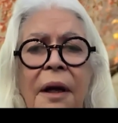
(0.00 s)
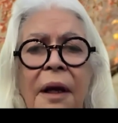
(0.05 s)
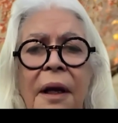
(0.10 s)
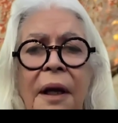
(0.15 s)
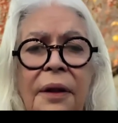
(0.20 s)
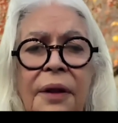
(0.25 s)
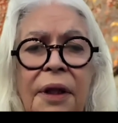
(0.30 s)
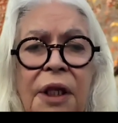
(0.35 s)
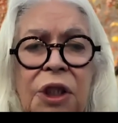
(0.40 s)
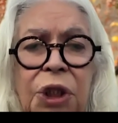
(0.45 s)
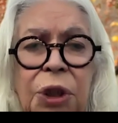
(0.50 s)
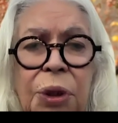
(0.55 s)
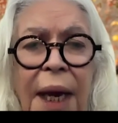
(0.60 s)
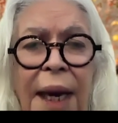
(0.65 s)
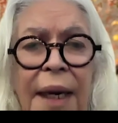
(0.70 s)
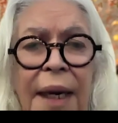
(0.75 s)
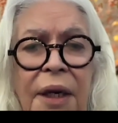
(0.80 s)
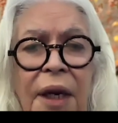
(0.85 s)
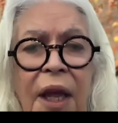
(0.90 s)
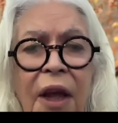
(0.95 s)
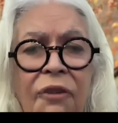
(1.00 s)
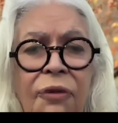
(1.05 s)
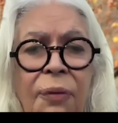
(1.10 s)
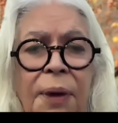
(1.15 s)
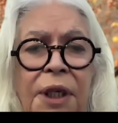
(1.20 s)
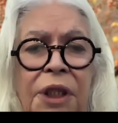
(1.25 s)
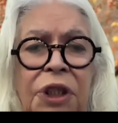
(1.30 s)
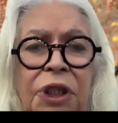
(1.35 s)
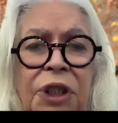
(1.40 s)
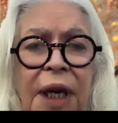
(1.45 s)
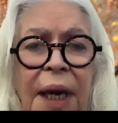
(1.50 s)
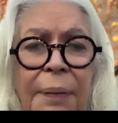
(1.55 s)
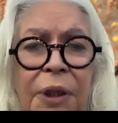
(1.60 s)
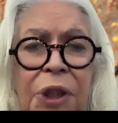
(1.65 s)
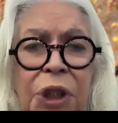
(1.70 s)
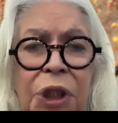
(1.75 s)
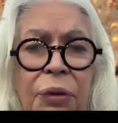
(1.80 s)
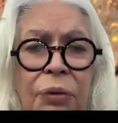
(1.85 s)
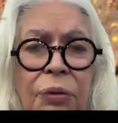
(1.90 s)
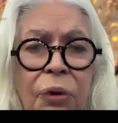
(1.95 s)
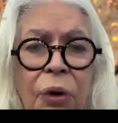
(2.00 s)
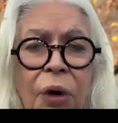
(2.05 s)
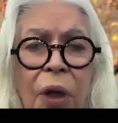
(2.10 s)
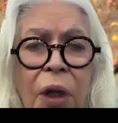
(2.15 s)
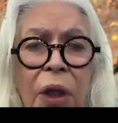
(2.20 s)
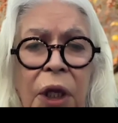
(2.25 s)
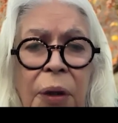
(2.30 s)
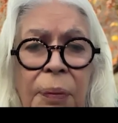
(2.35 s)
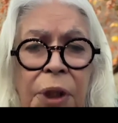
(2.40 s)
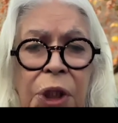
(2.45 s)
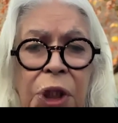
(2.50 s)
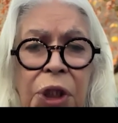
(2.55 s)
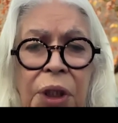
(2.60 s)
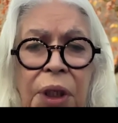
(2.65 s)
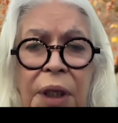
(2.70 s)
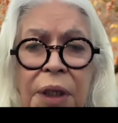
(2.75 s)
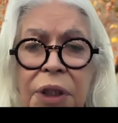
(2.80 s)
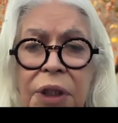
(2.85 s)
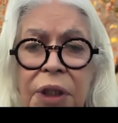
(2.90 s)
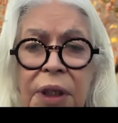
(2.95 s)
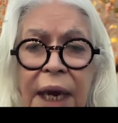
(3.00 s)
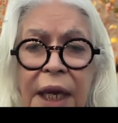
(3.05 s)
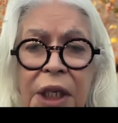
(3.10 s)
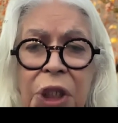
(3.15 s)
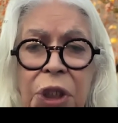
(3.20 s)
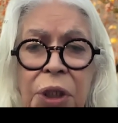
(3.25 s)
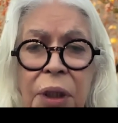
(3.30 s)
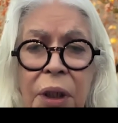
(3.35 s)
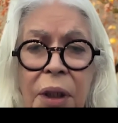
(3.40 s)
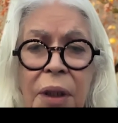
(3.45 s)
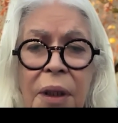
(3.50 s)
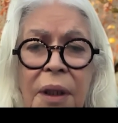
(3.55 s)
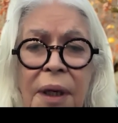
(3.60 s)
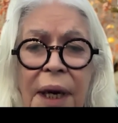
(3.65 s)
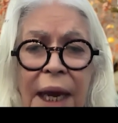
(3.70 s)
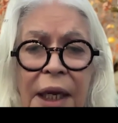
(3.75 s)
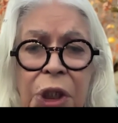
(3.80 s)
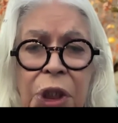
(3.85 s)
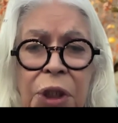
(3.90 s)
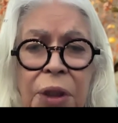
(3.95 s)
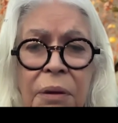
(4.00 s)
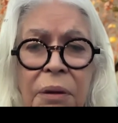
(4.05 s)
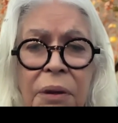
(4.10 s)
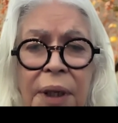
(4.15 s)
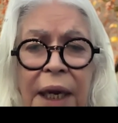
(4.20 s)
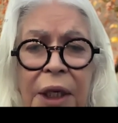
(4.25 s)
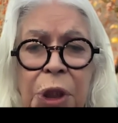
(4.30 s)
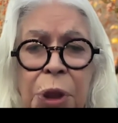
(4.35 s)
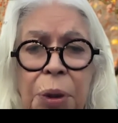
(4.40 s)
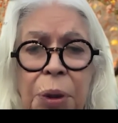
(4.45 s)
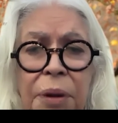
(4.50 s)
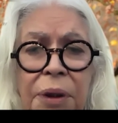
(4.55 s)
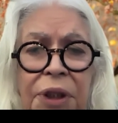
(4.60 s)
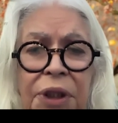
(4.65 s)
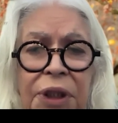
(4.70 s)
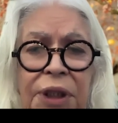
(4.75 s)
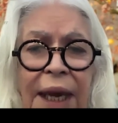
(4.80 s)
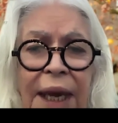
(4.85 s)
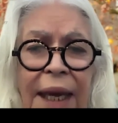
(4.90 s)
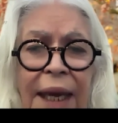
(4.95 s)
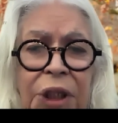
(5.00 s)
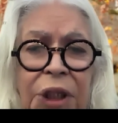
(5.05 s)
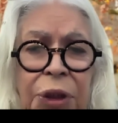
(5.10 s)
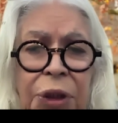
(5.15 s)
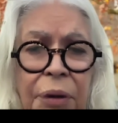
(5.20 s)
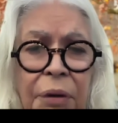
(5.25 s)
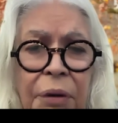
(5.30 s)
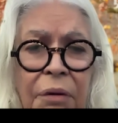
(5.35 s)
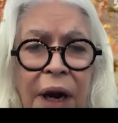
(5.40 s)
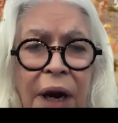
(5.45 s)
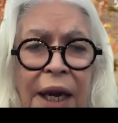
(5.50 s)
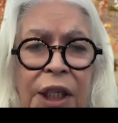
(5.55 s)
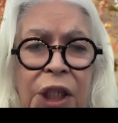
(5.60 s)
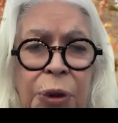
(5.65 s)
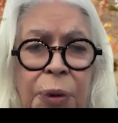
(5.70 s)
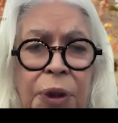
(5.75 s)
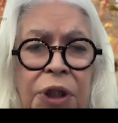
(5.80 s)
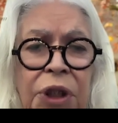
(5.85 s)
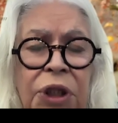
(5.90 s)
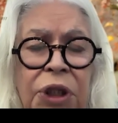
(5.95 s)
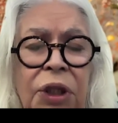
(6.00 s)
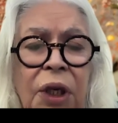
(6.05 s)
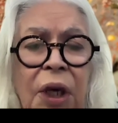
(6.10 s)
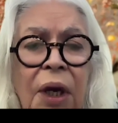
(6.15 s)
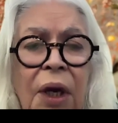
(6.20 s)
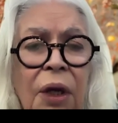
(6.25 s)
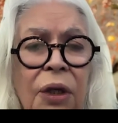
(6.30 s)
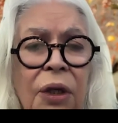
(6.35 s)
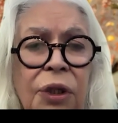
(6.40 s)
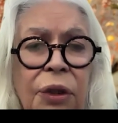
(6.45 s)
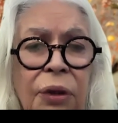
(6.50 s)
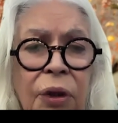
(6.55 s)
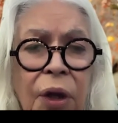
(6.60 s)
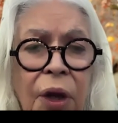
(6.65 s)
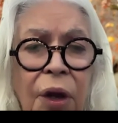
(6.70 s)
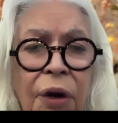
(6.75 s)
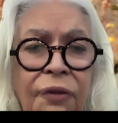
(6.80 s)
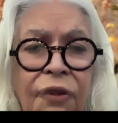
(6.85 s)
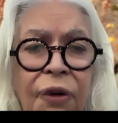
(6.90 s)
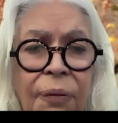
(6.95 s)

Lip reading: the Australian government established the Royal Commission into National Natural Disaster Arrangements to learn